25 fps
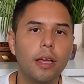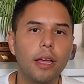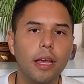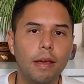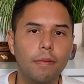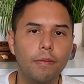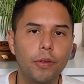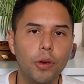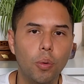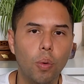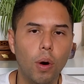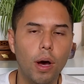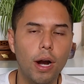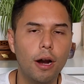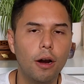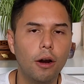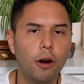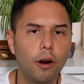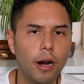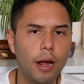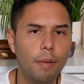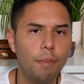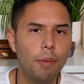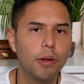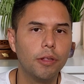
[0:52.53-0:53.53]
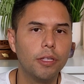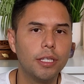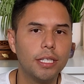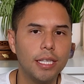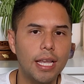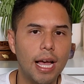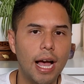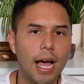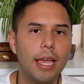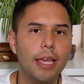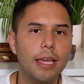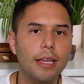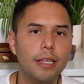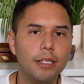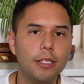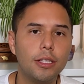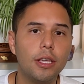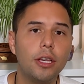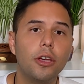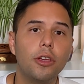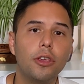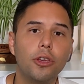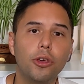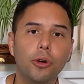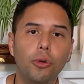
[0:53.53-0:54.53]
If you want to learn about science,
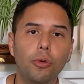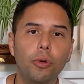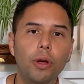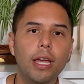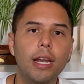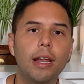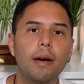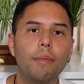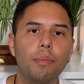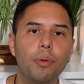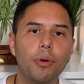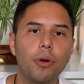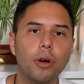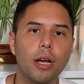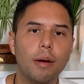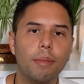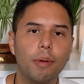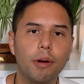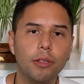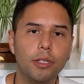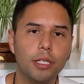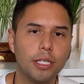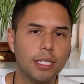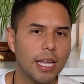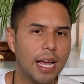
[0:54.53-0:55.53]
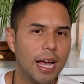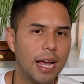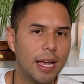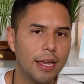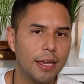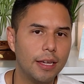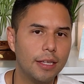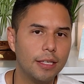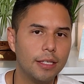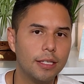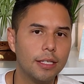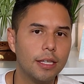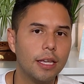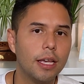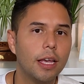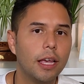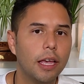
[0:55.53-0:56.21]
you read a book about science.